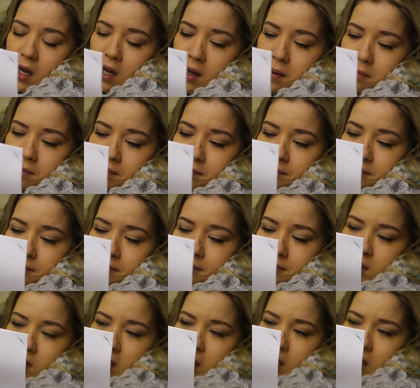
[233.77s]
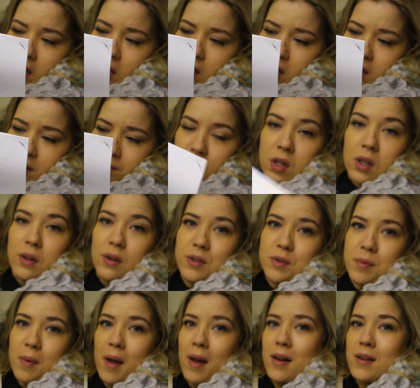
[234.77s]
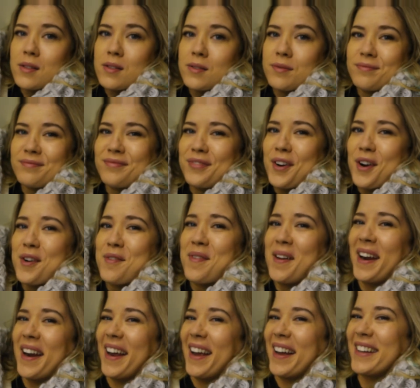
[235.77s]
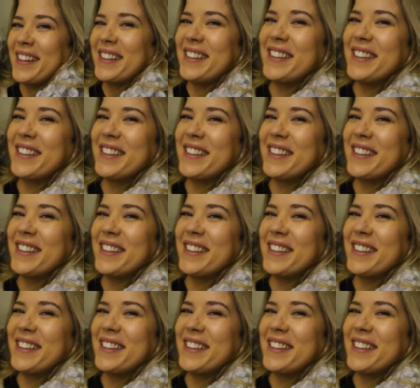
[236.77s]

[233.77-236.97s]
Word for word: I'm gonna close my eyes for a minute.